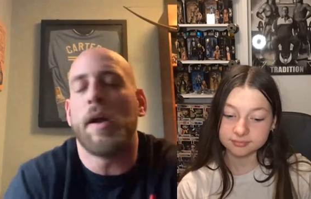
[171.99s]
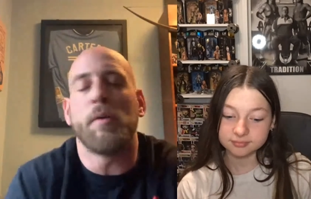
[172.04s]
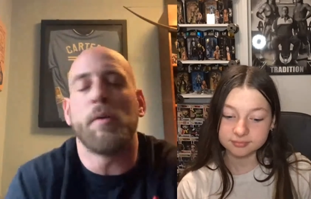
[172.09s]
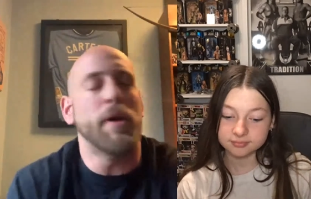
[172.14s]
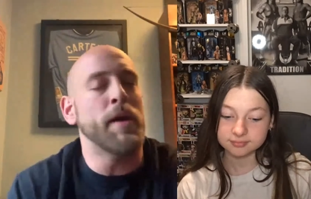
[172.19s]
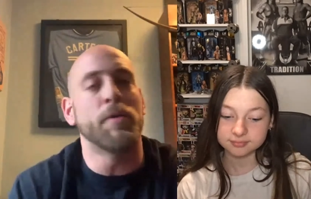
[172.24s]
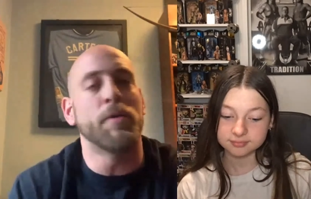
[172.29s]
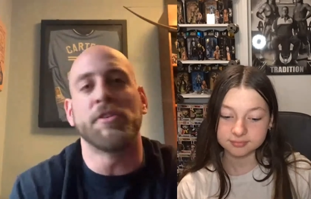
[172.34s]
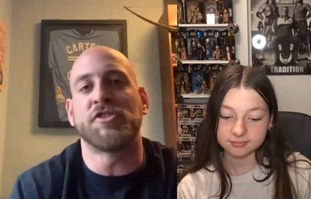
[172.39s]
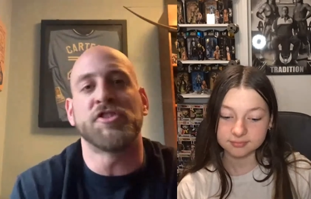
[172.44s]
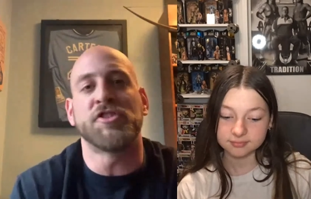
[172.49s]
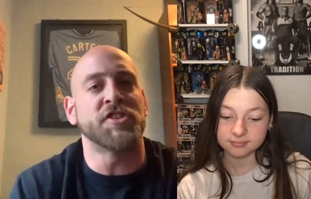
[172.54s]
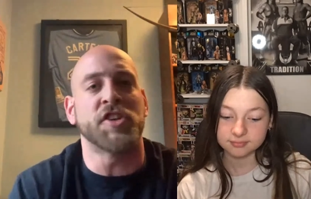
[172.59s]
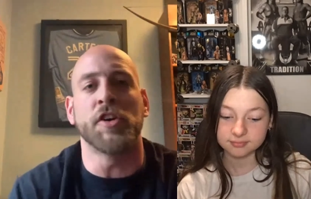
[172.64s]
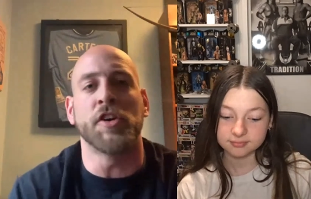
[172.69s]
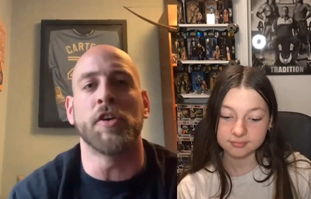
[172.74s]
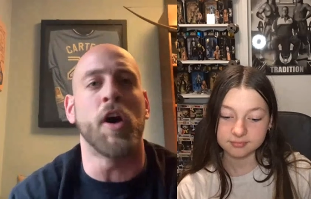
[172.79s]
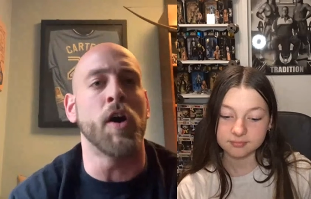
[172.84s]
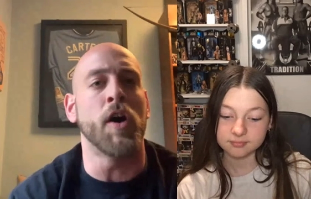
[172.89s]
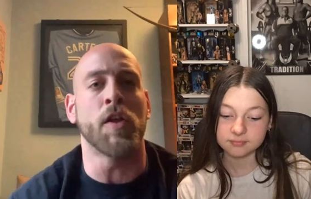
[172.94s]
Speaker 1: It was just
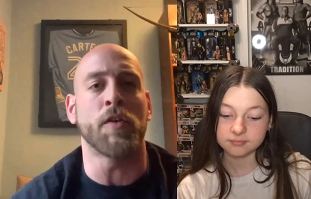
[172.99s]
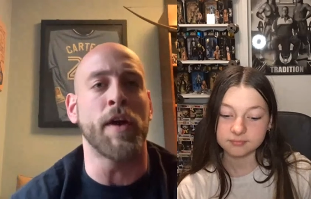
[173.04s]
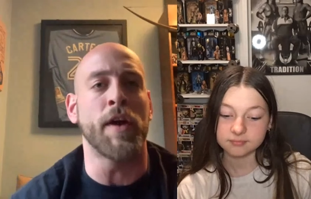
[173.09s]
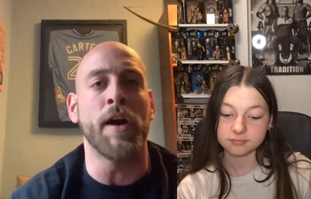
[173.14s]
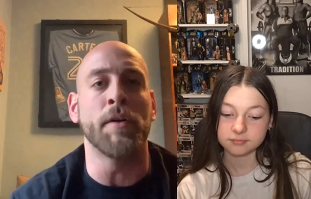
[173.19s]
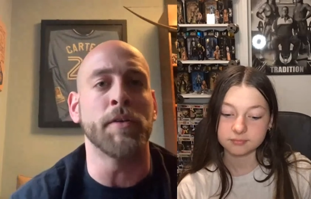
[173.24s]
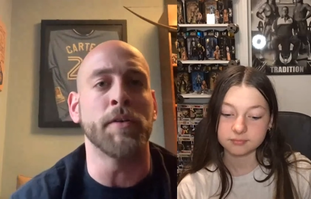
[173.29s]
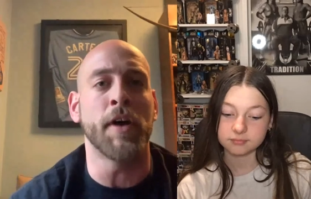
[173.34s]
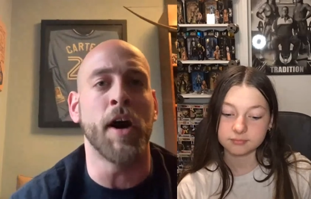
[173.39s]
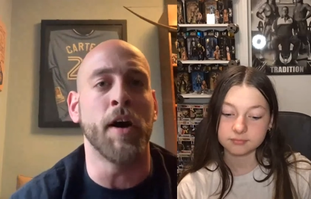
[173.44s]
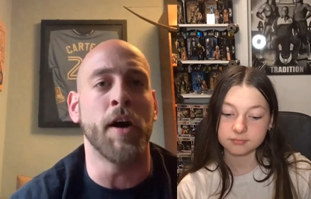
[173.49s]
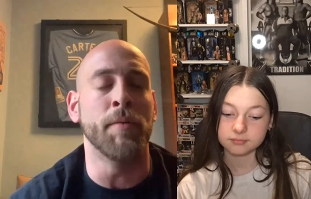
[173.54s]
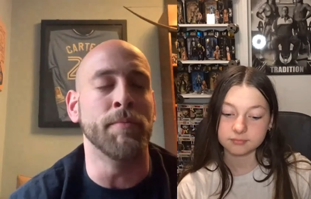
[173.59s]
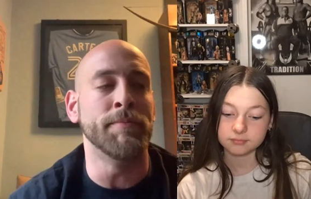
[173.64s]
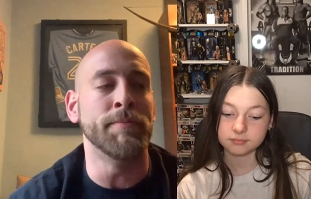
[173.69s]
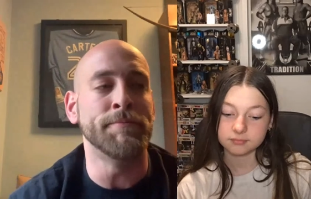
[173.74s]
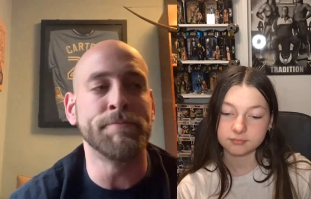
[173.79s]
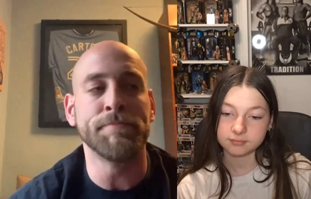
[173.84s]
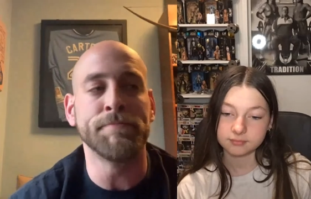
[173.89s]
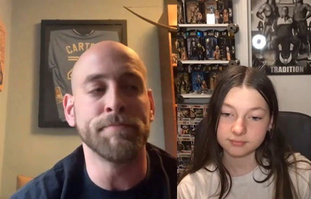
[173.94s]
good all
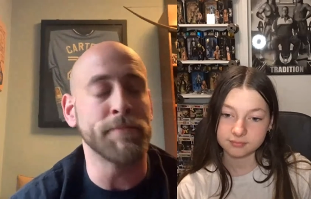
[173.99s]
around.